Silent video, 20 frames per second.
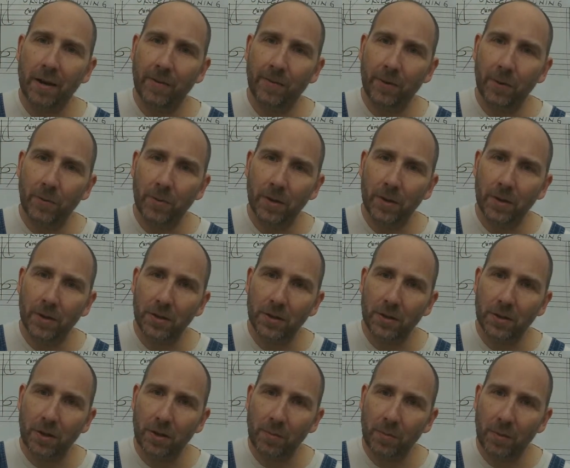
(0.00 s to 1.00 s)
if you want to
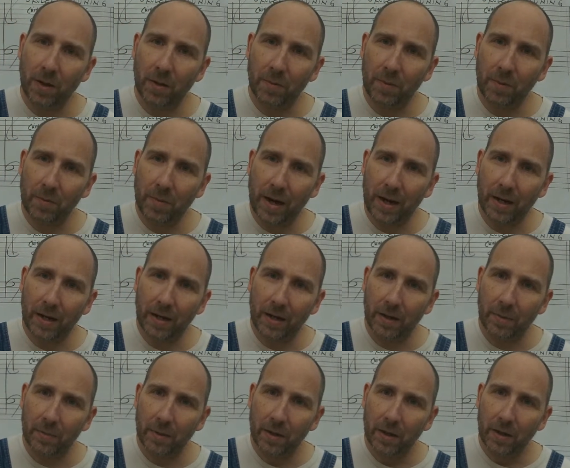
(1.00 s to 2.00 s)
strum coming back
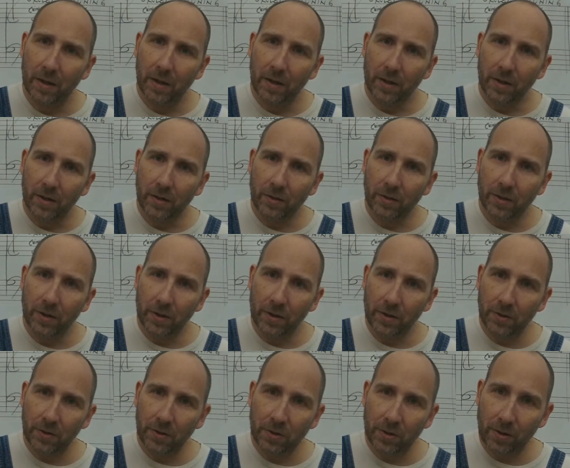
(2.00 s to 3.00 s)
up, you're going to
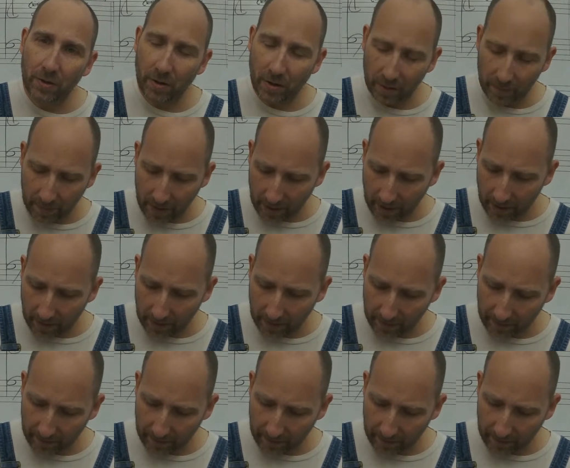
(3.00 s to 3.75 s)
use your thumbnail.